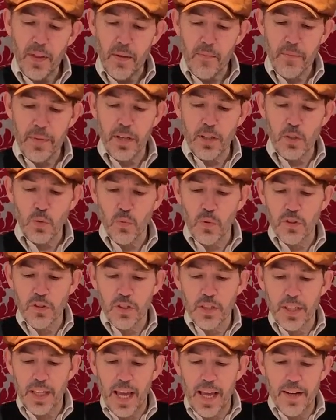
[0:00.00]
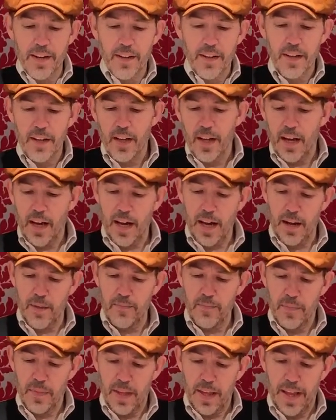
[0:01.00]
because once again
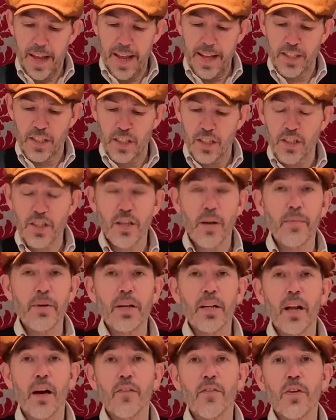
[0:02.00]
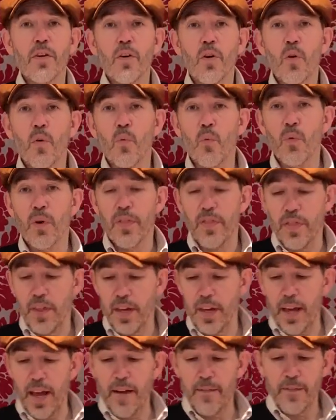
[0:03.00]
it's a summer glove with
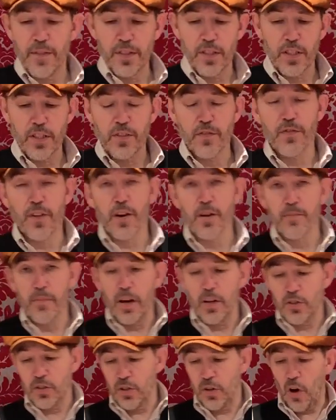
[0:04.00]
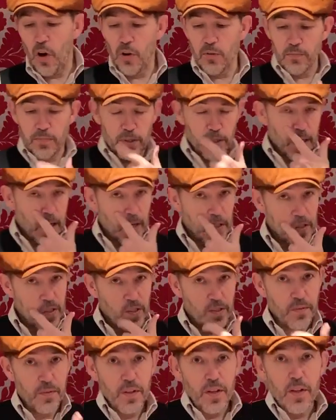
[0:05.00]
the emphasis very much on
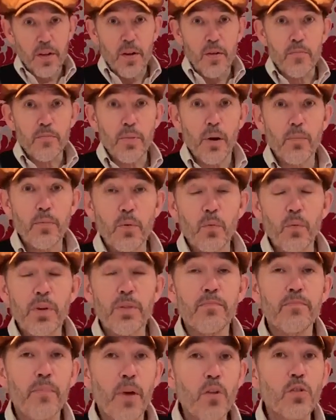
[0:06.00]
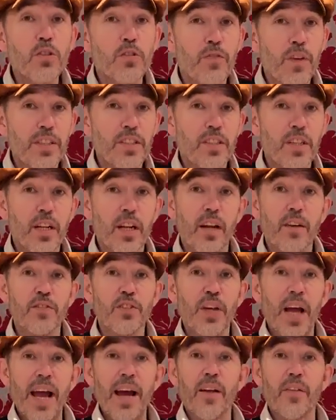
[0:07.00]
protection. Problem with most vented
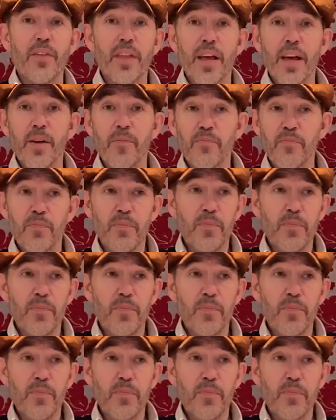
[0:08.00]
gloves out there,